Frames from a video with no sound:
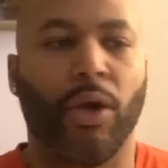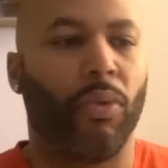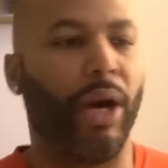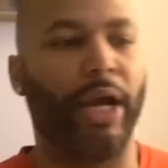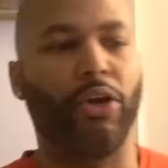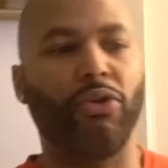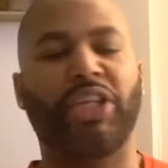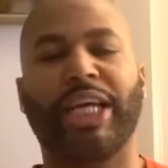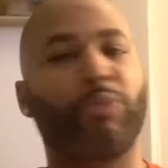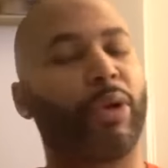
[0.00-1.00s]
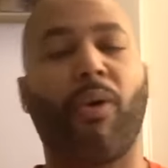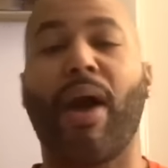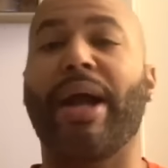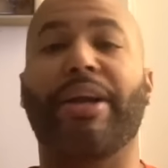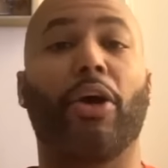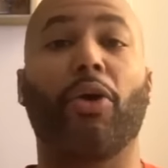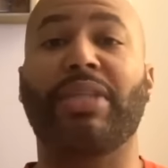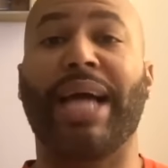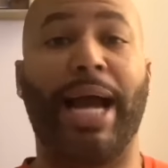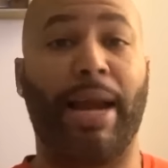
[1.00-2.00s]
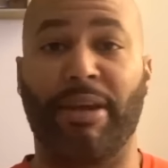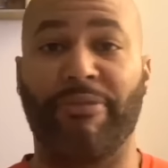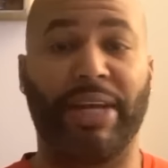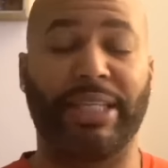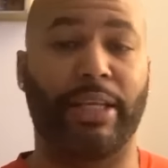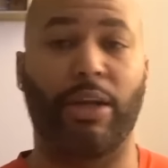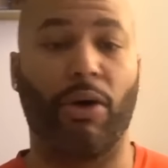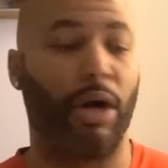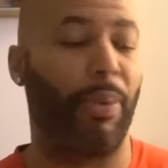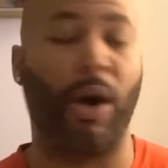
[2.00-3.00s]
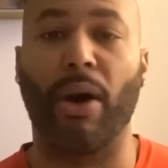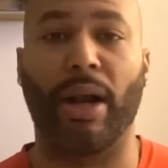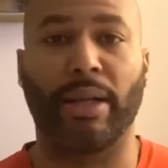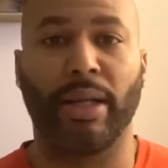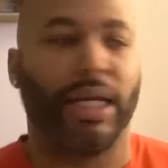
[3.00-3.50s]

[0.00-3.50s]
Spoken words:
Well, you just require no time investing on her part.